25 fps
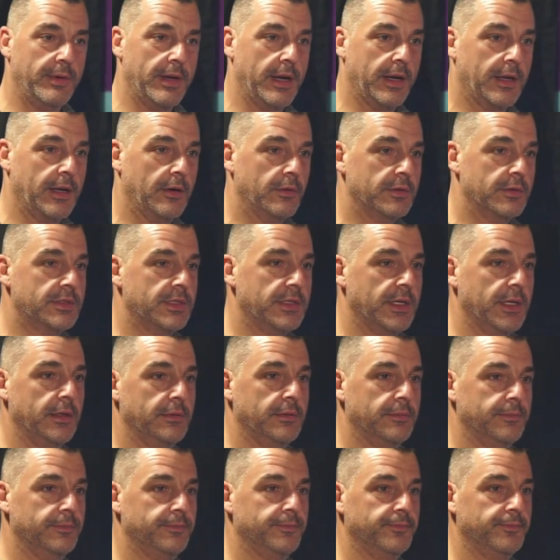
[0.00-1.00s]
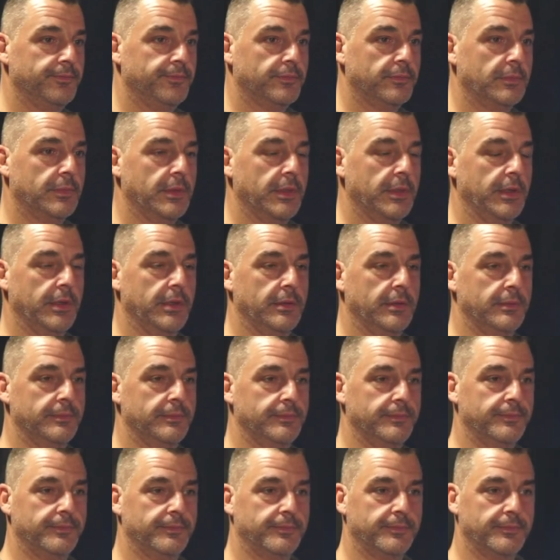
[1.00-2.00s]
I would say. You can't go back.
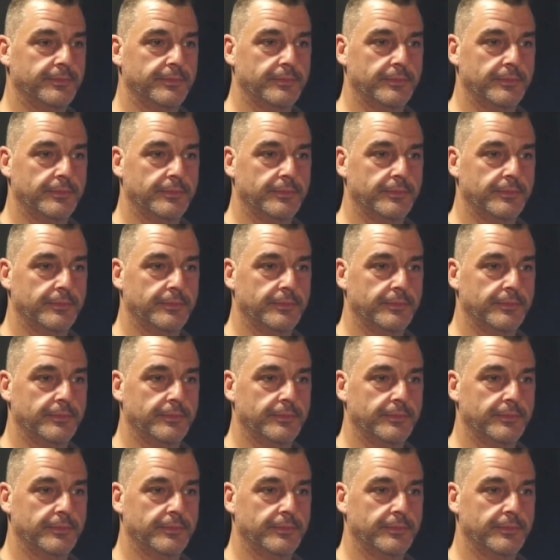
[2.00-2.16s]
Yeah.